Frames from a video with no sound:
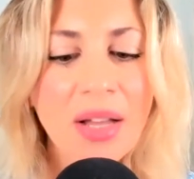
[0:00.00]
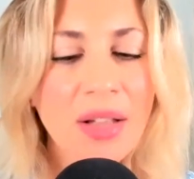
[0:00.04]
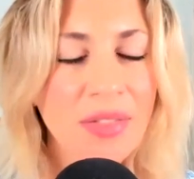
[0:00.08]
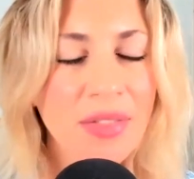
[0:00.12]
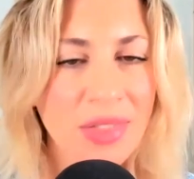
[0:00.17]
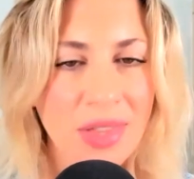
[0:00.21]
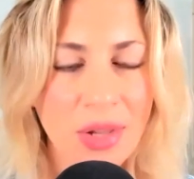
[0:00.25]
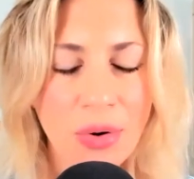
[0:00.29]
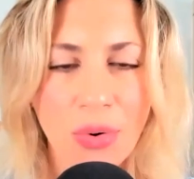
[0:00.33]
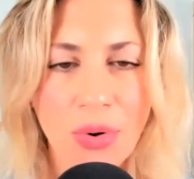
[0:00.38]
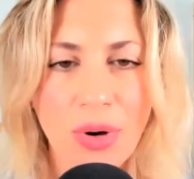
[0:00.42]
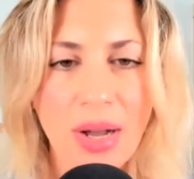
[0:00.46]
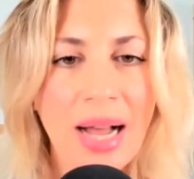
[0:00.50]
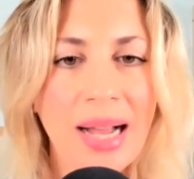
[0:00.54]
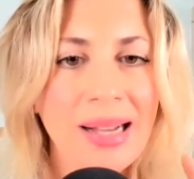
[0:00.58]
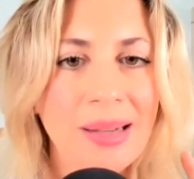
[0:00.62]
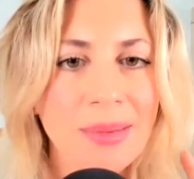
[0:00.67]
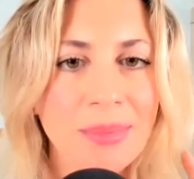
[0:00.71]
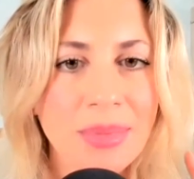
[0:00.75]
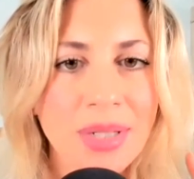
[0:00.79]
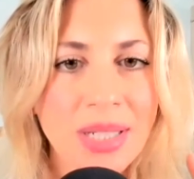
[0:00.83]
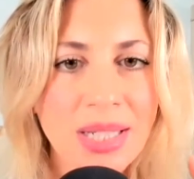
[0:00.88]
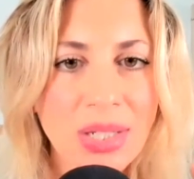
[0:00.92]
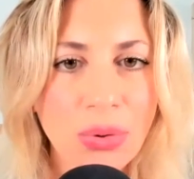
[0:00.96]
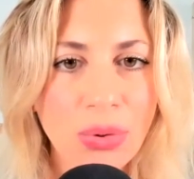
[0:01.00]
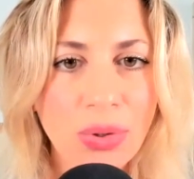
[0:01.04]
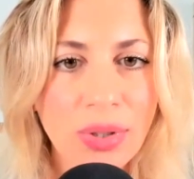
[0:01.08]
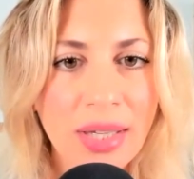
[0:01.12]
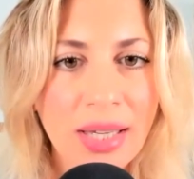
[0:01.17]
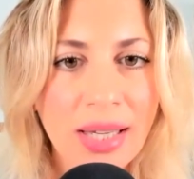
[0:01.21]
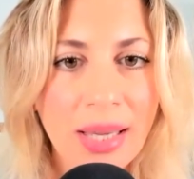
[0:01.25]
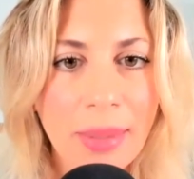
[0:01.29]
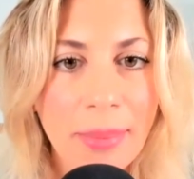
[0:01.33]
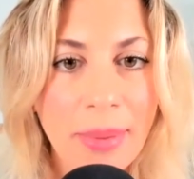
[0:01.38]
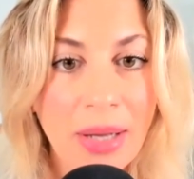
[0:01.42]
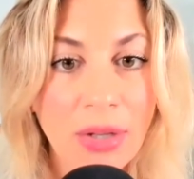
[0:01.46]
No, I'm
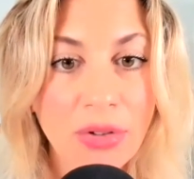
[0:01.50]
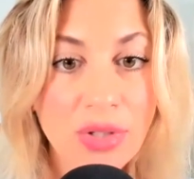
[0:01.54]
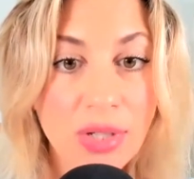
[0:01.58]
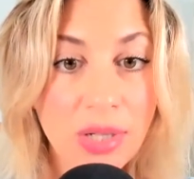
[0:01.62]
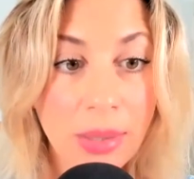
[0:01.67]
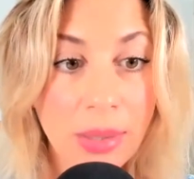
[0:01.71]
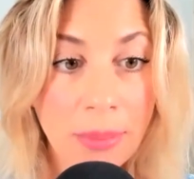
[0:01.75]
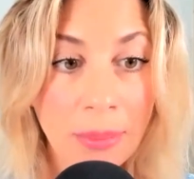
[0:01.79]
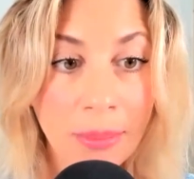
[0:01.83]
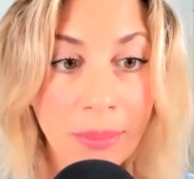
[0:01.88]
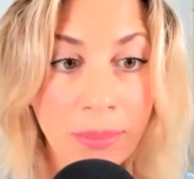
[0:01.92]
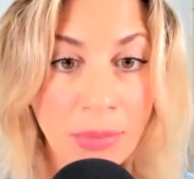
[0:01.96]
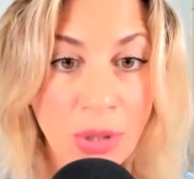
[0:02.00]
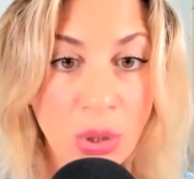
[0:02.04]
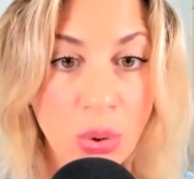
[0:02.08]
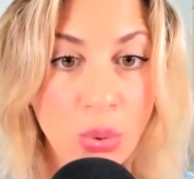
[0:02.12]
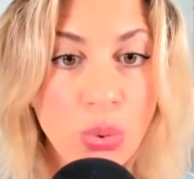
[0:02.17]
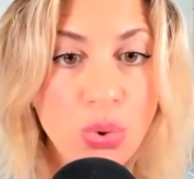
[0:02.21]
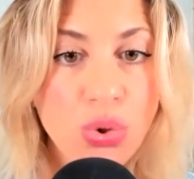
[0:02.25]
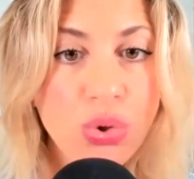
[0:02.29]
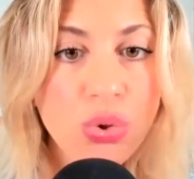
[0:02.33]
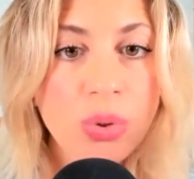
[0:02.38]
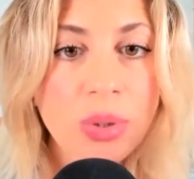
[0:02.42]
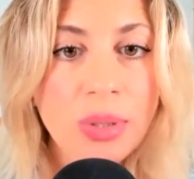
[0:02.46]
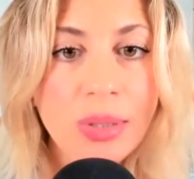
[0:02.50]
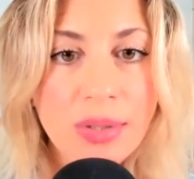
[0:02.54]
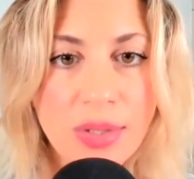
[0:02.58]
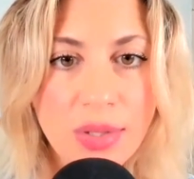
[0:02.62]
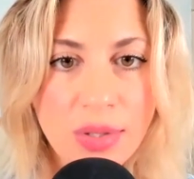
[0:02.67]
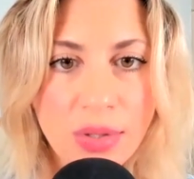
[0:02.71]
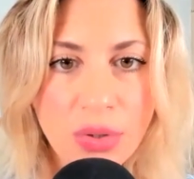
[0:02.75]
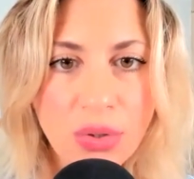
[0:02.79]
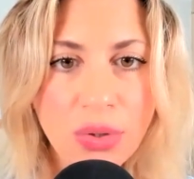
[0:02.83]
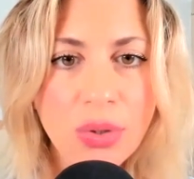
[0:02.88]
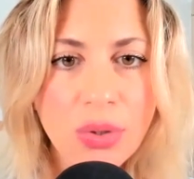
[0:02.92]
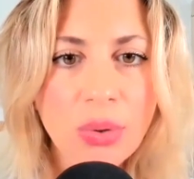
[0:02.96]
talking about mutual
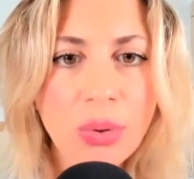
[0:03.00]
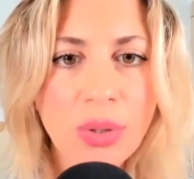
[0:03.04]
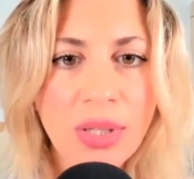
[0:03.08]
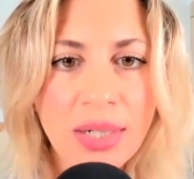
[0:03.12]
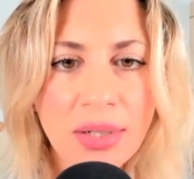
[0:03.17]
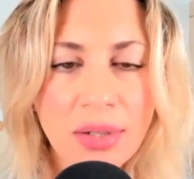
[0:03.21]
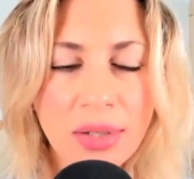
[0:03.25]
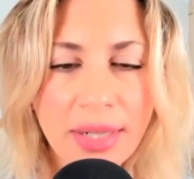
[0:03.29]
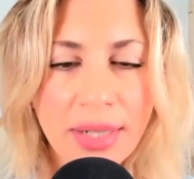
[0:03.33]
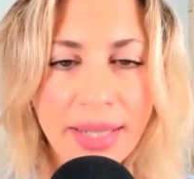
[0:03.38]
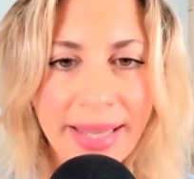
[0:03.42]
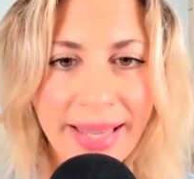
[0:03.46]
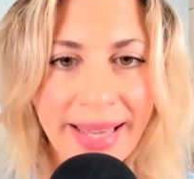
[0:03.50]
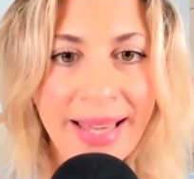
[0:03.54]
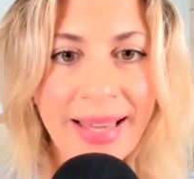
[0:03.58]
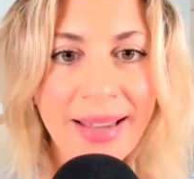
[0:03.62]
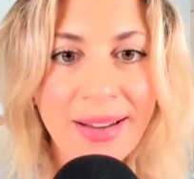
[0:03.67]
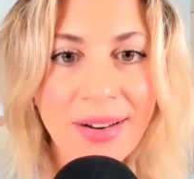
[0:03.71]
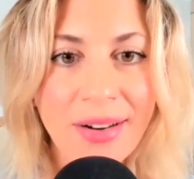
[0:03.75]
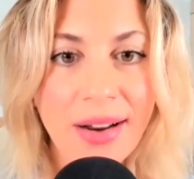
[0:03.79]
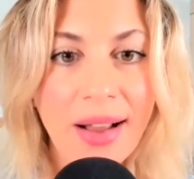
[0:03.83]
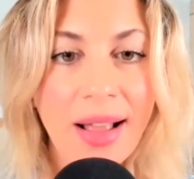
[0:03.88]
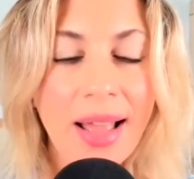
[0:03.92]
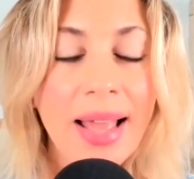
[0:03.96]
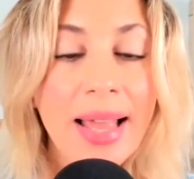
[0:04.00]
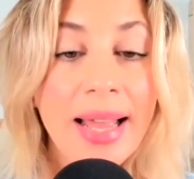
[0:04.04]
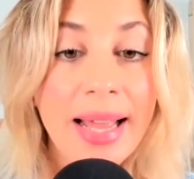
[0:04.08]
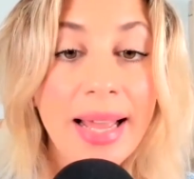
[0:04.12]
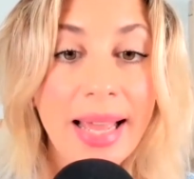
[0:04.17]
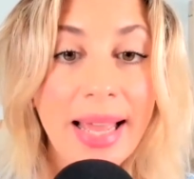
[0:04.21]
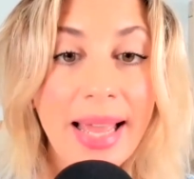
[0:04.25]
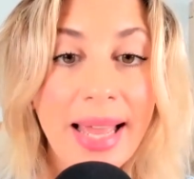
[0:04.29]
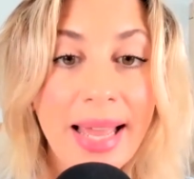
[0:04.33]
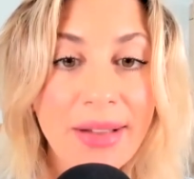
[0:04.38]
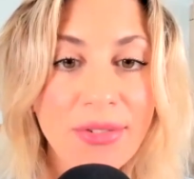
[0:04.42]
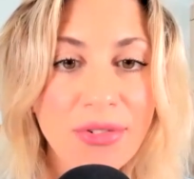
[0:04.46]
circular care.
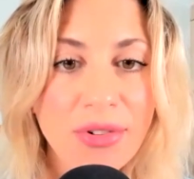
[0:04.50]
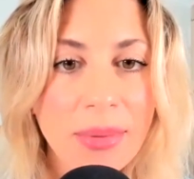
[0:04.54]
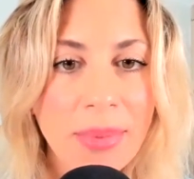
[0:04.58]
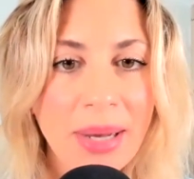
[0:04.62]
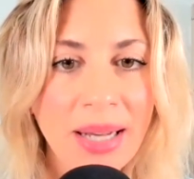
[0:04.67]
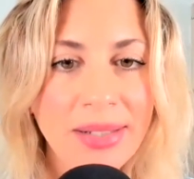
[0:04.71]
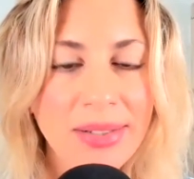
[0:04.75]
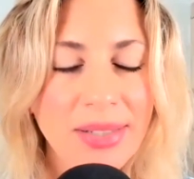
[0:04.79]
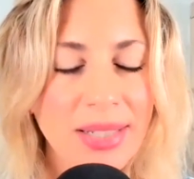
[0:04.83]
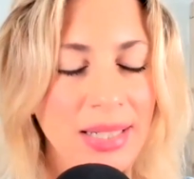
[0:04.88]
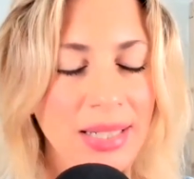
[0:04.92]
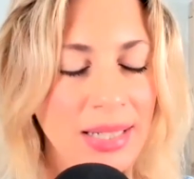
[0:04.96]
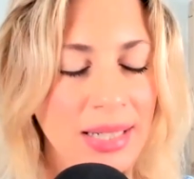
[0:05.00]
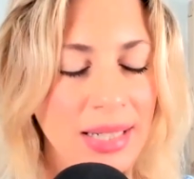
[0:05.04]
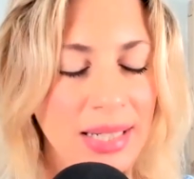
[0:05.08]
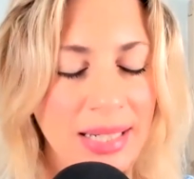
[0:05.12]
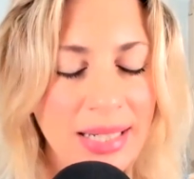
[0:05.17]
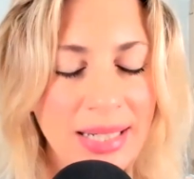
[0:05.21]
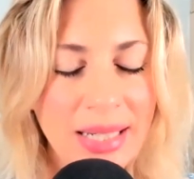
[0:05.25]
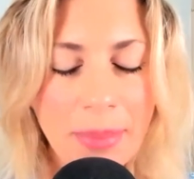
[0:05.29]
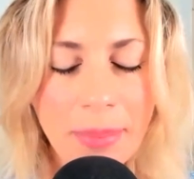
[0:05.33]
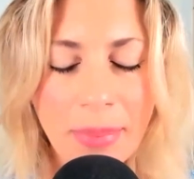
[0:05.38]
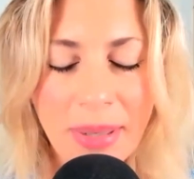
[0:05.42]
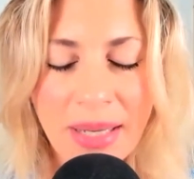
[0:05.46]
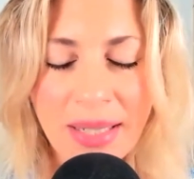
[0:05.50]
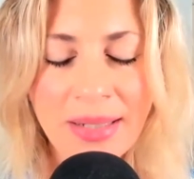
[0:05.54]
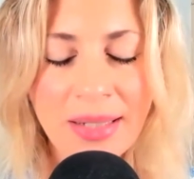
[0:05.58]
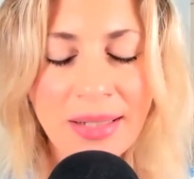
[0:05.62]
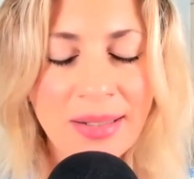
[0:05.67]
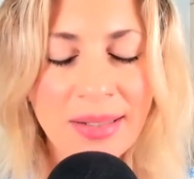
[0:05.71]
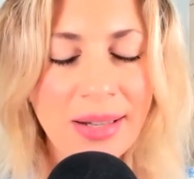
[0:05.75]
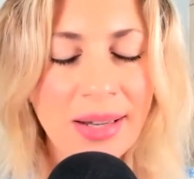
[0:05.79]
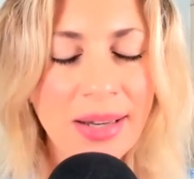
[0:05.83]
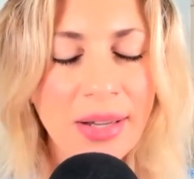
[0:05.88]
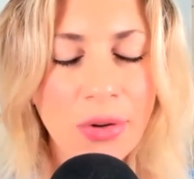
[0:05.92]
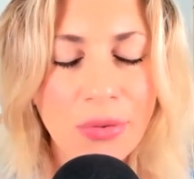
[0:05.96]
Everybody,
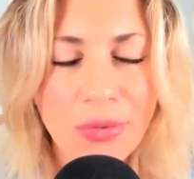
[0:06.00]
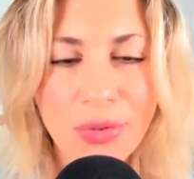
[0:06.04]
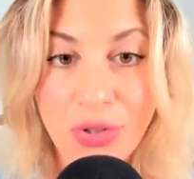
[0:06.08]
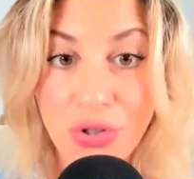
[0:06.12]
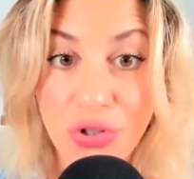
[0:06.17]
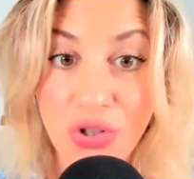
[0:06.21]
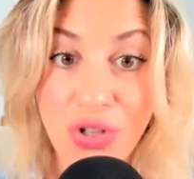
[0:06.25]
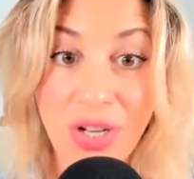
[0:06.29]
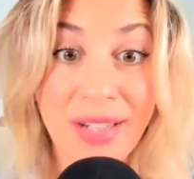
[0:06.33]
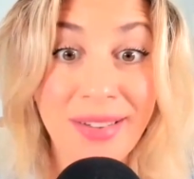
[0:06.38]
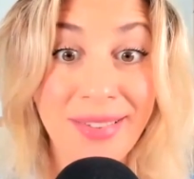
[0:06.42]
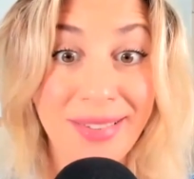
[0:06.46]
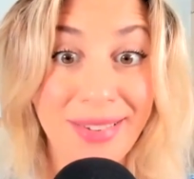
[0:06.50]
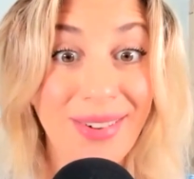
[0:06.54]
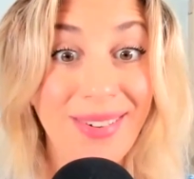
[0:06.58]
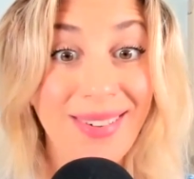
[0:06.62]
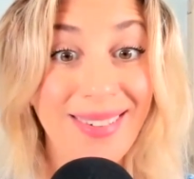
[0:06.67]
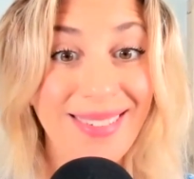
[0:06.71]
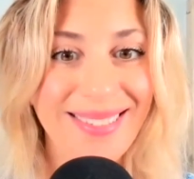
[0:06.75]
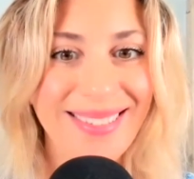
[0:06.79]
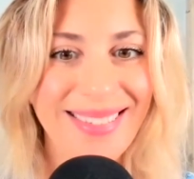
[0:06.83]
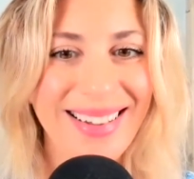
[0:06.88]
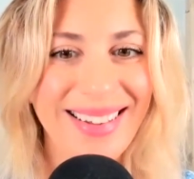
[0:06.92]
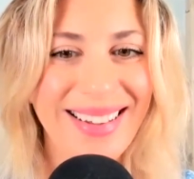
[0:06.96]
independently of the gender,